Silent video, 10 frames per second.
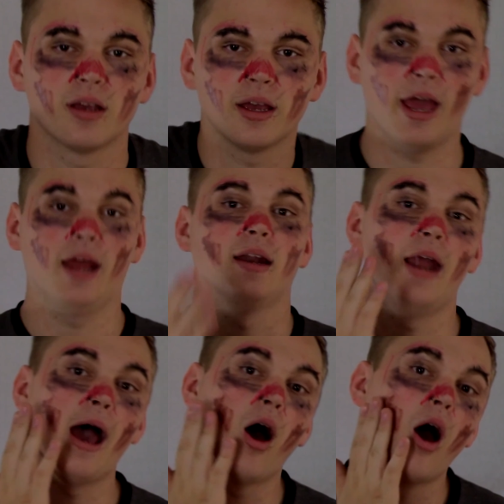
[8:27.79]
Okay,
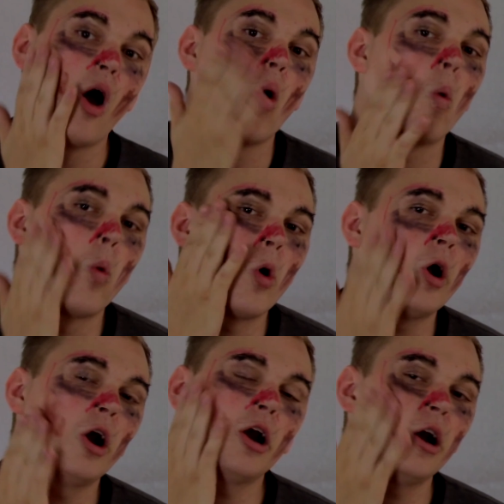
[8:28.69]
now,
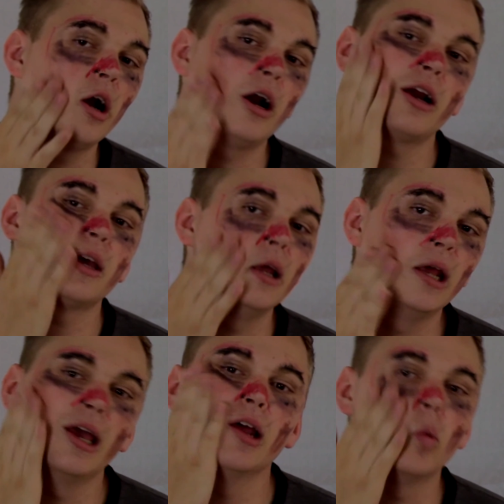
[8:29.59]
work it
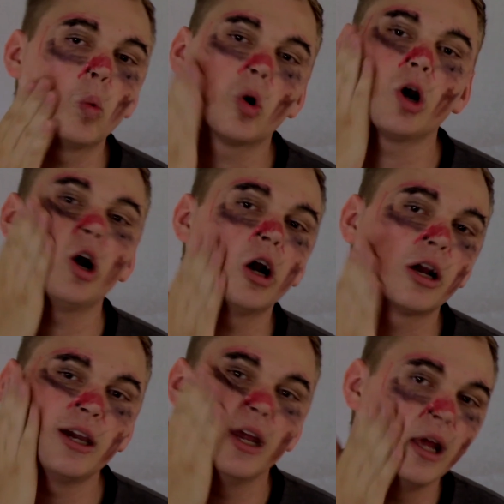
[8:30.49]

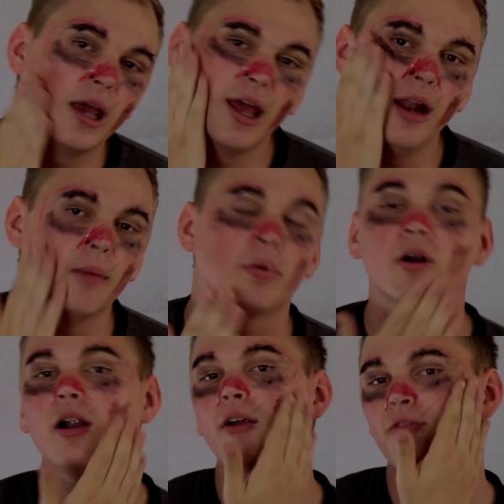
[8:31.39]
in,
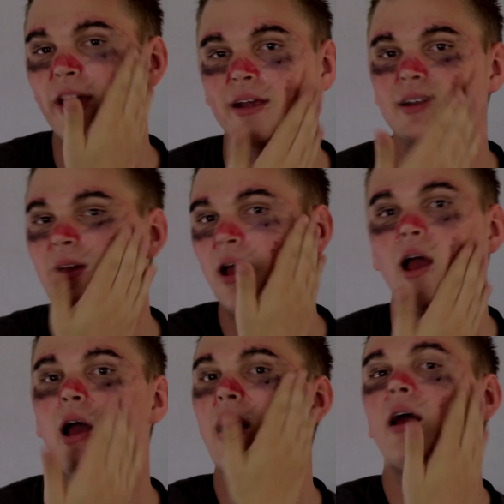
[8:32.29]
perfect.
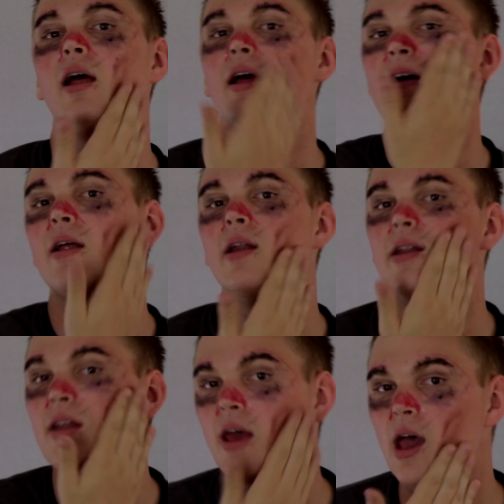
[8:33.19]

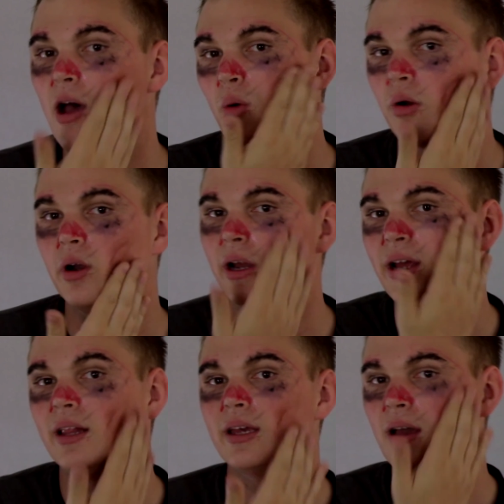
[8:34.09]
Now we're
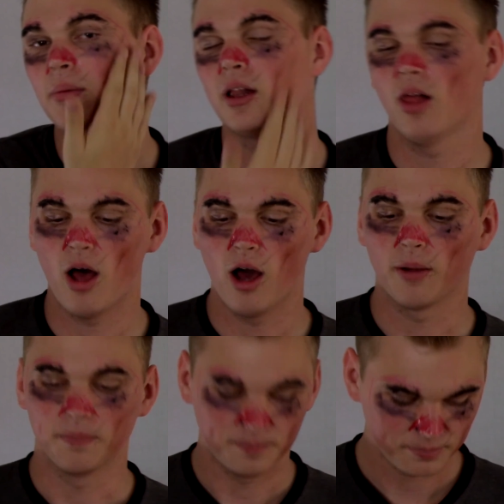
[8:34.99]
really coming
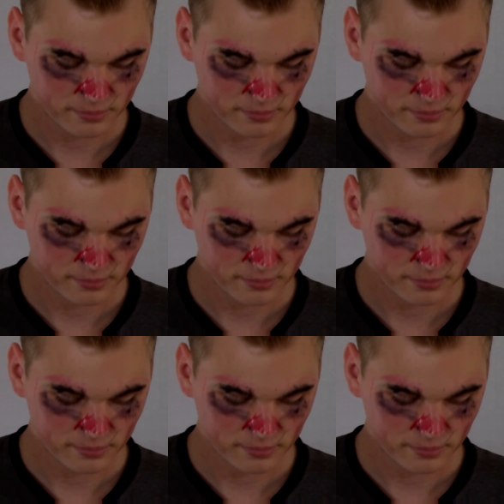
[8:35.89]
along.